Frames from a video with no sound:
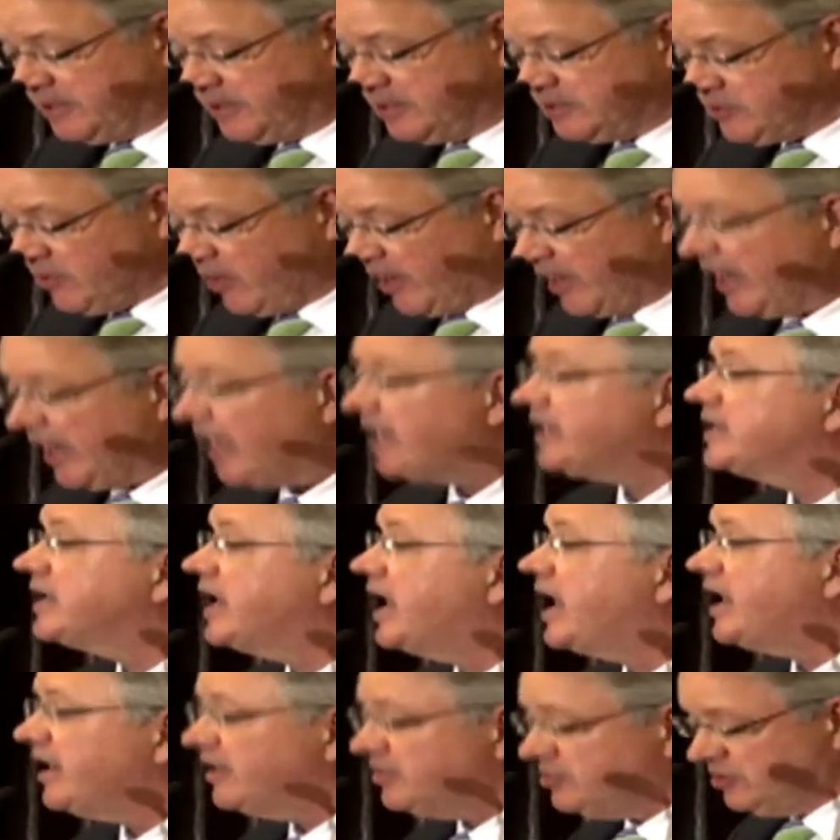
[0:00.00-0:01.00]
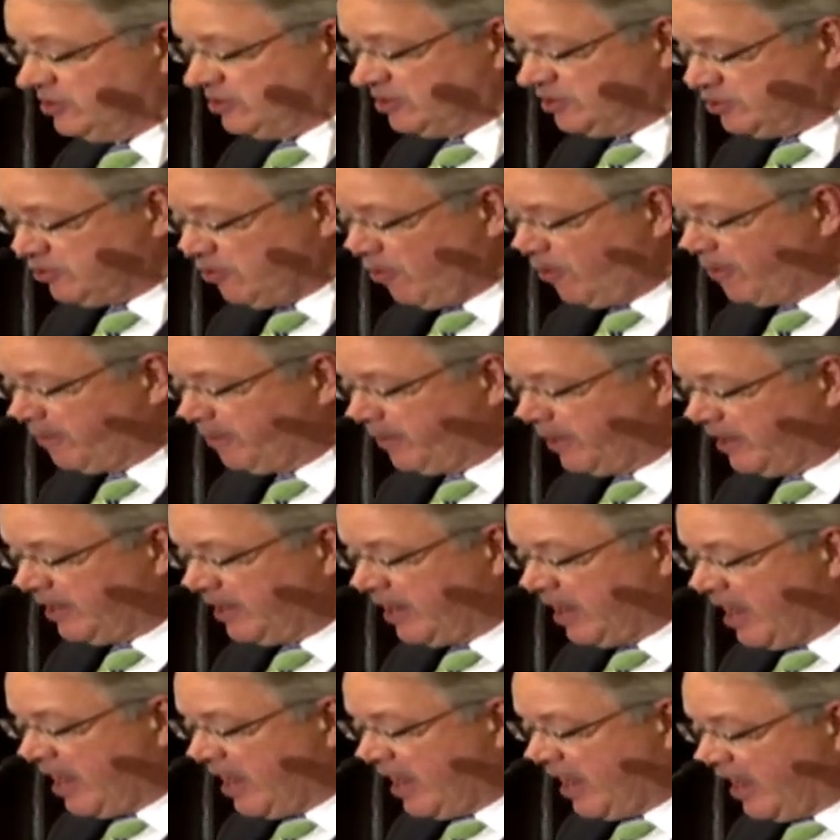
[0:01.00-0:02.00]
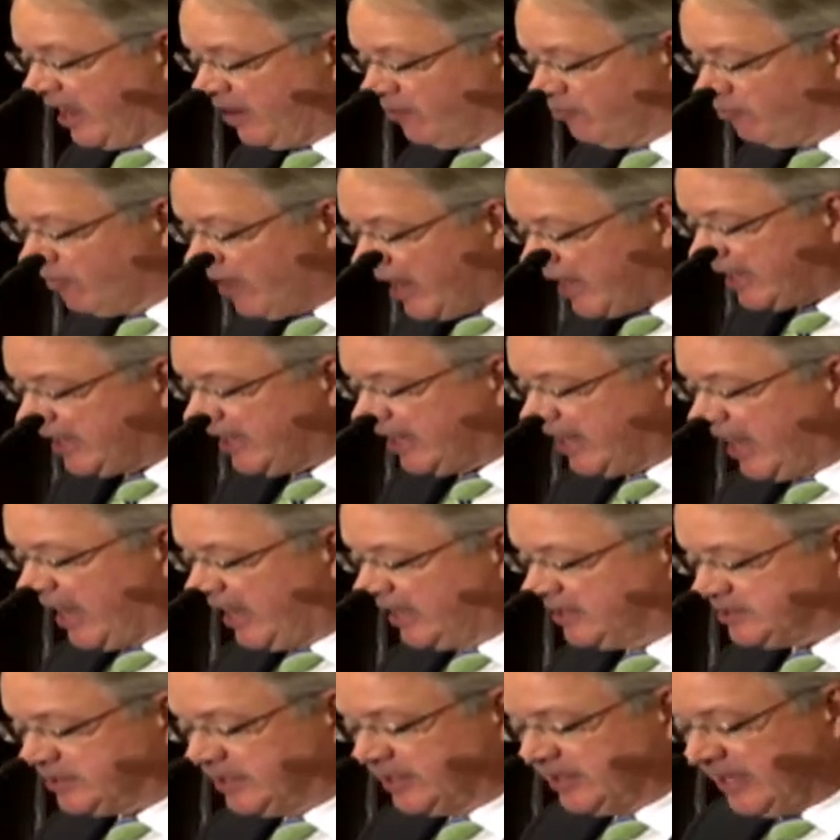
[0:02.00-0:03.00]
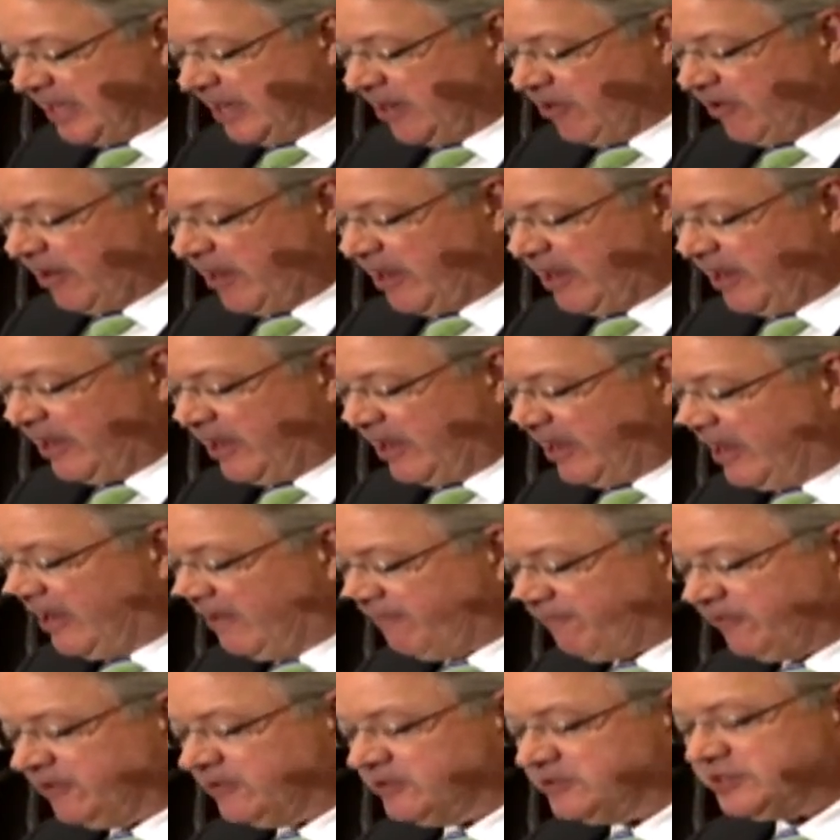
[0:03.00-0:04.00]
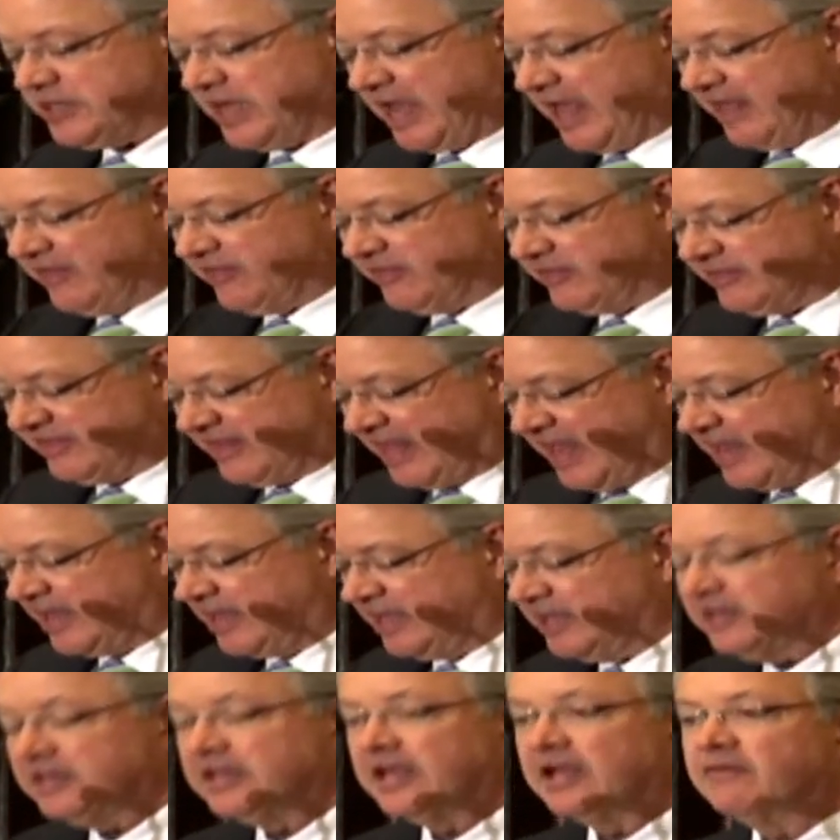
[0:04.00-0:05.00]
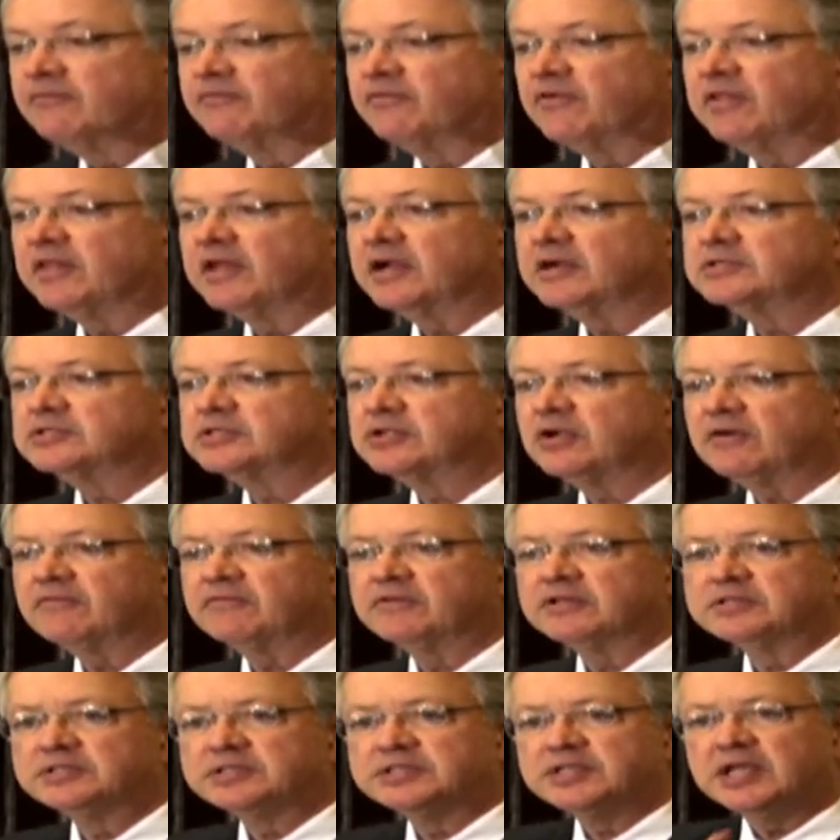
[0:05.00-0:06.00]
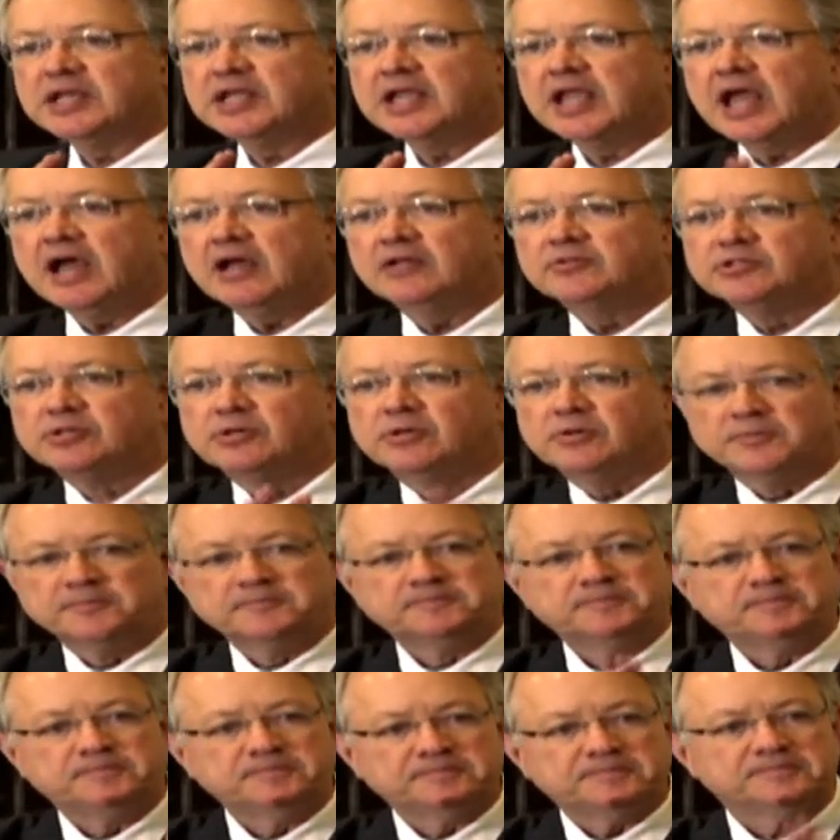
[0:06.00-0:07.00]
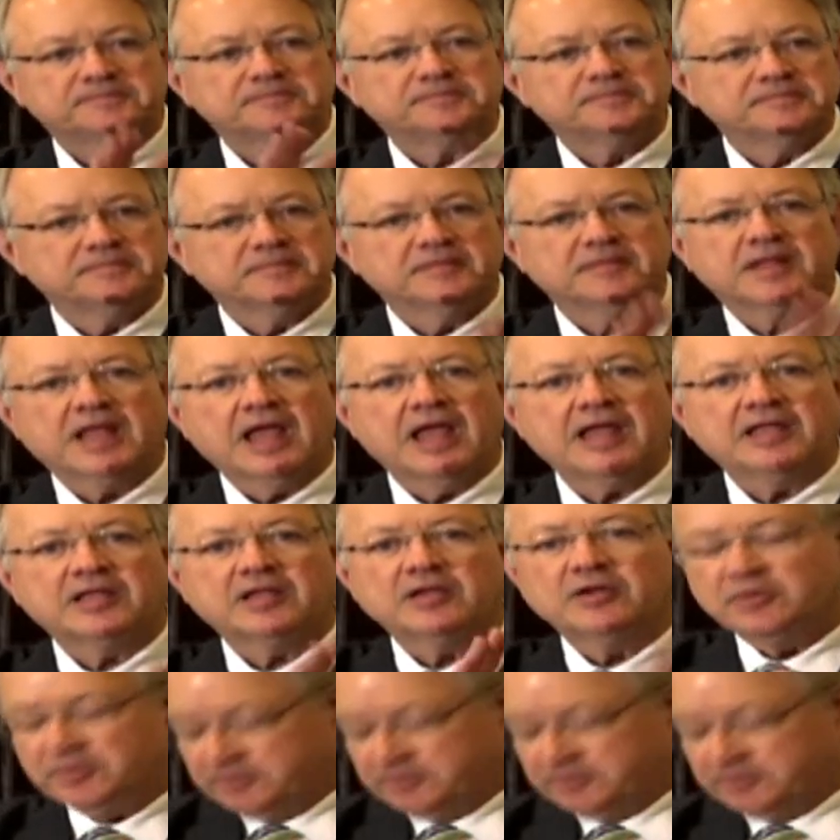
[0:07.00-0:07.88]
So I'd like to ask you to join me in recognizing their efforts and thanking them for their service. City Council, thank you.